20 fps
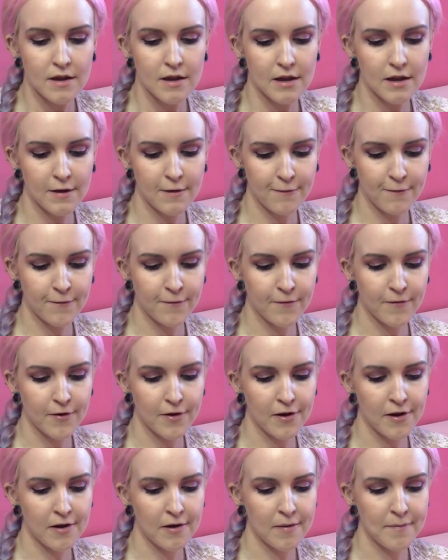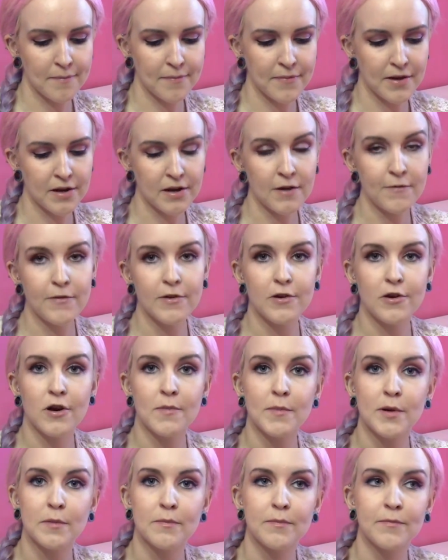If another
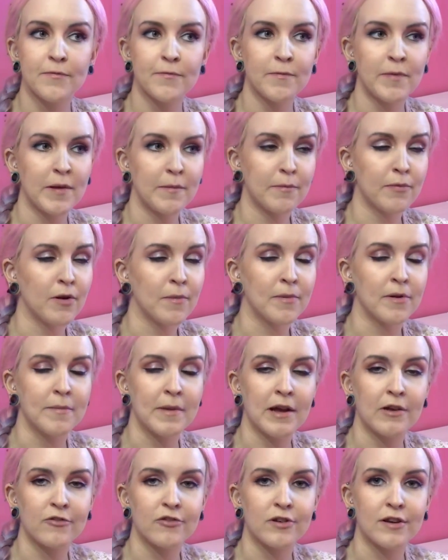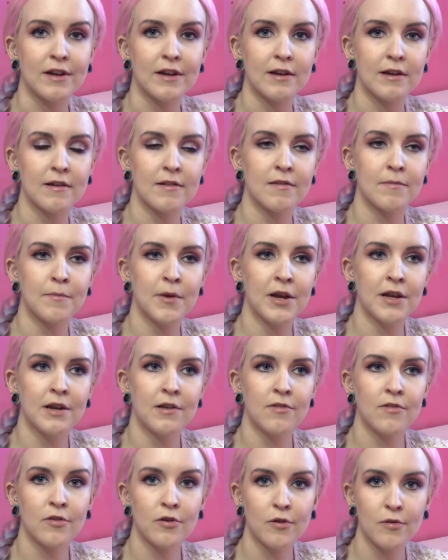common fit problem actually is being
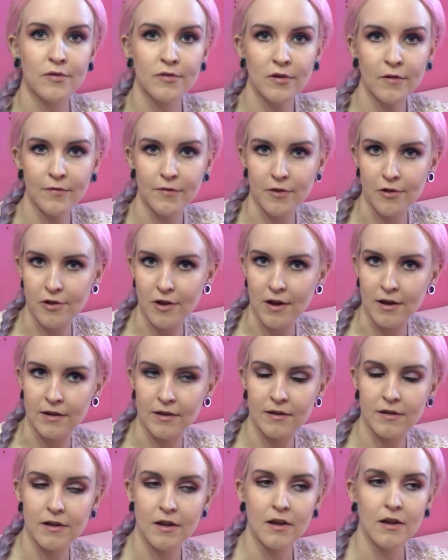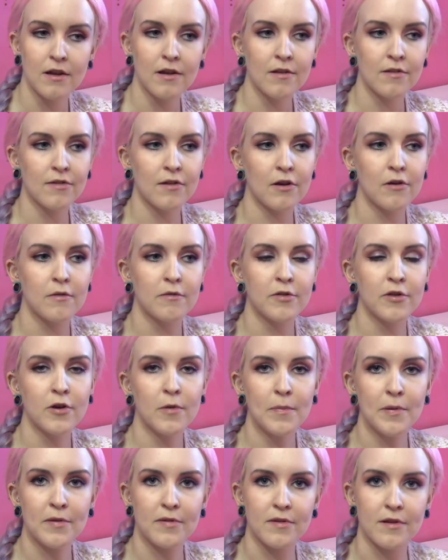in too soft a shank. So the
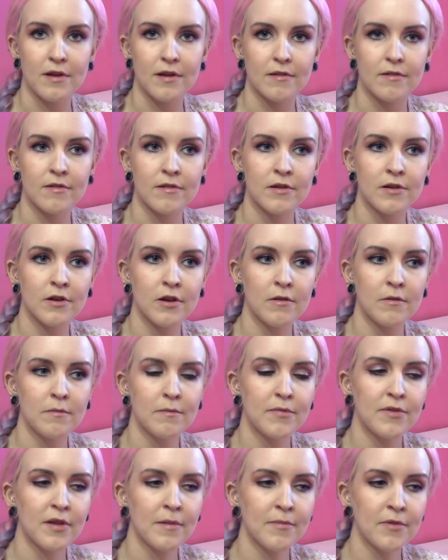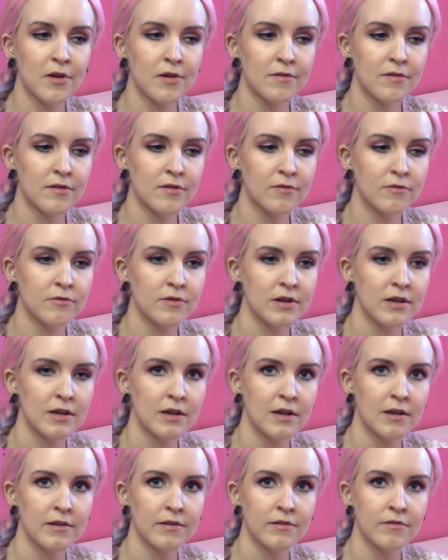opposites, some dancers are
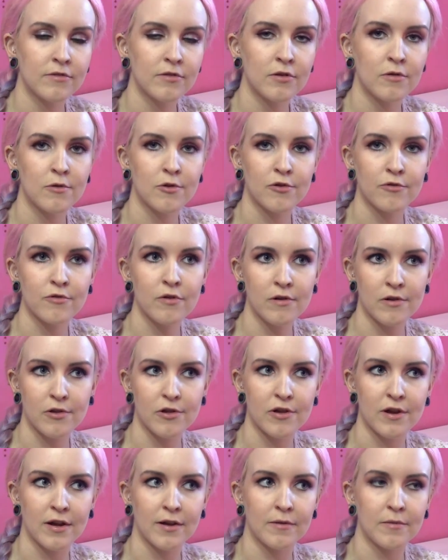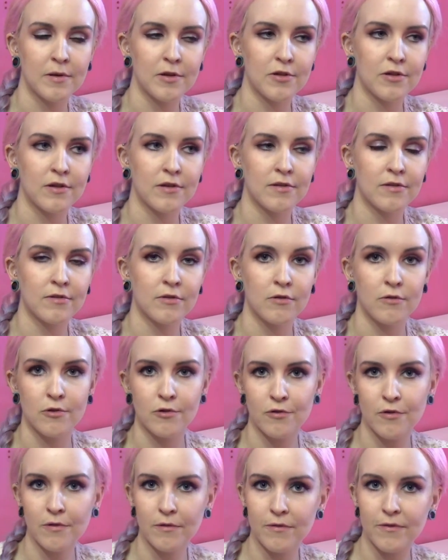already in too strong a shank, which is too
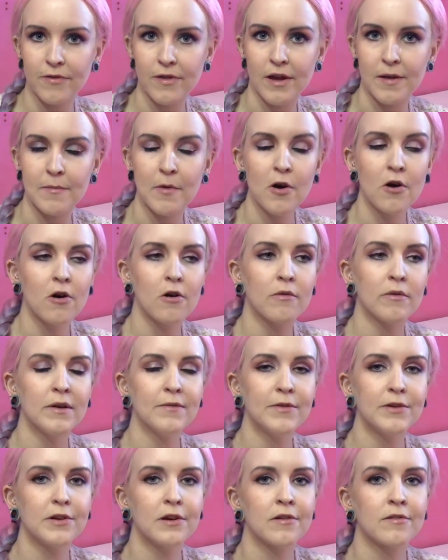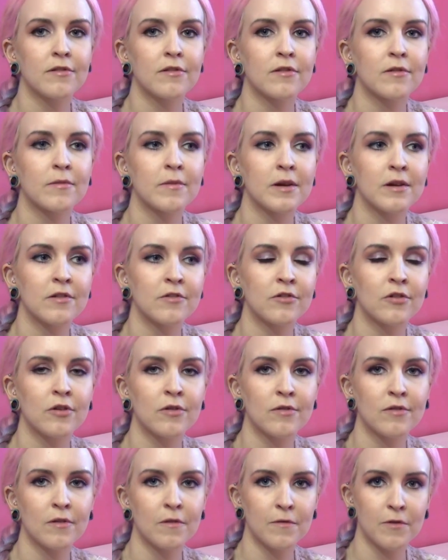strong for them, or other dancers are in too
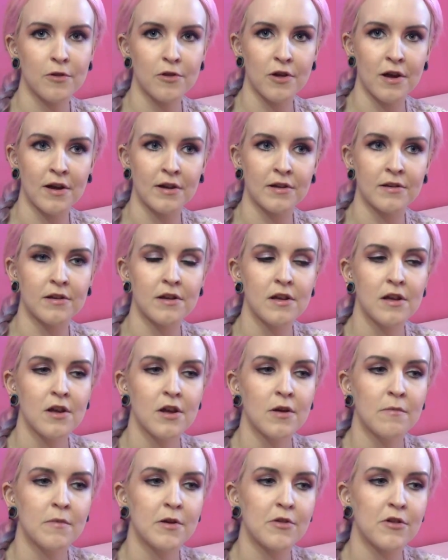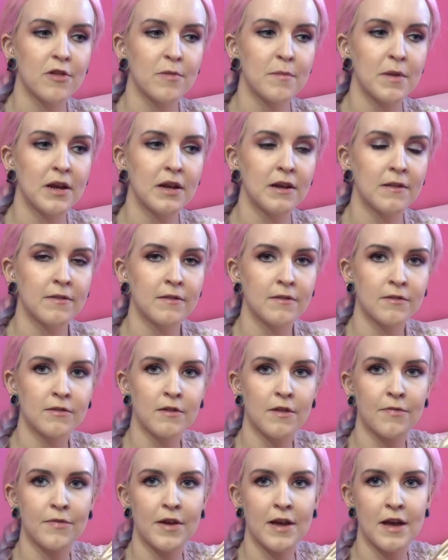soft a shank, which is meaning
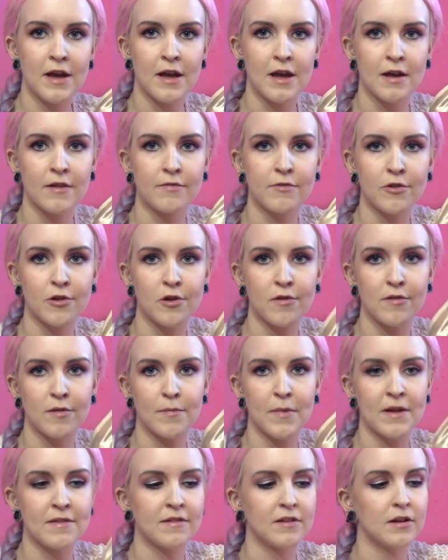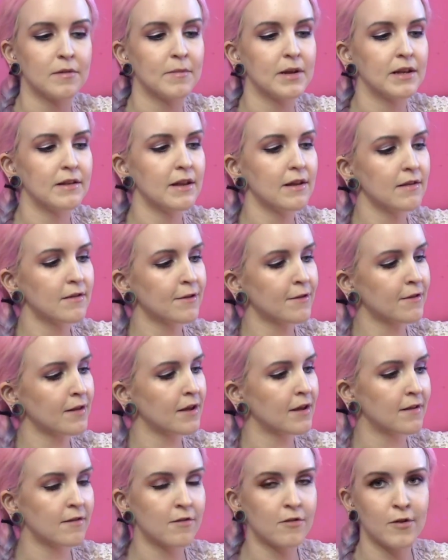that their shoes are bending. I mean, this
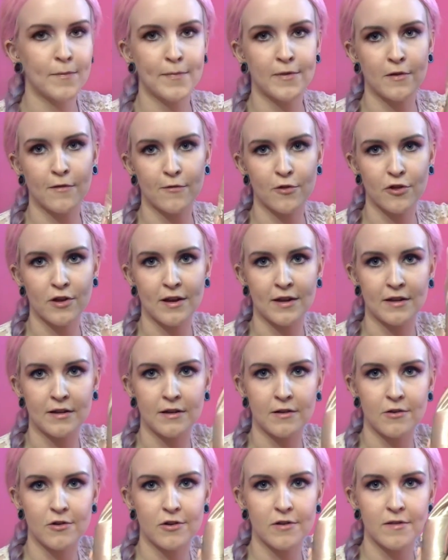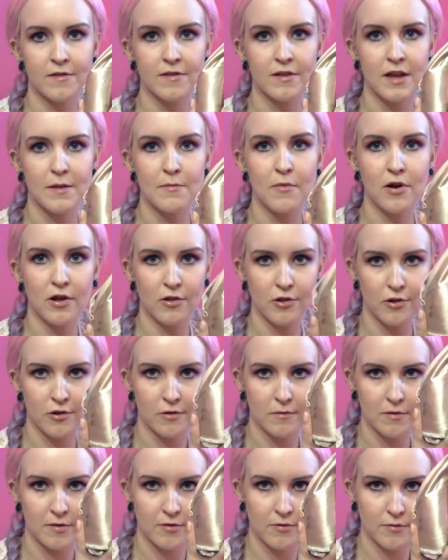is a super soft shank, and as you can see, my shoe has